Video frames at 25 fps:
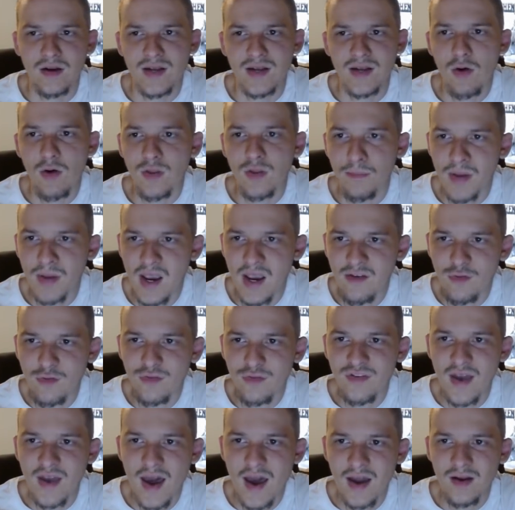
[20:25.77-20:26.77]
Now on the Pacers
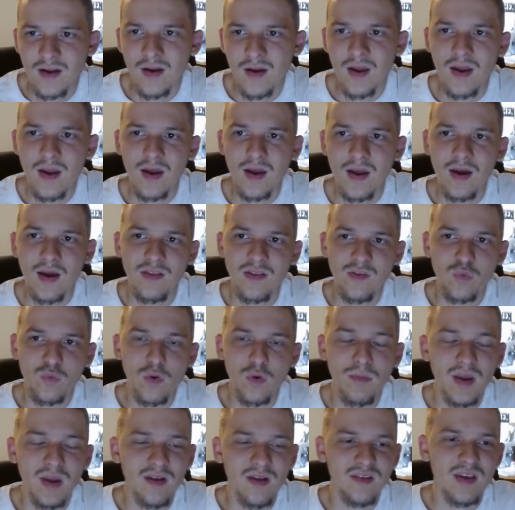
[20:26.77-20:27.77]
side, this will be a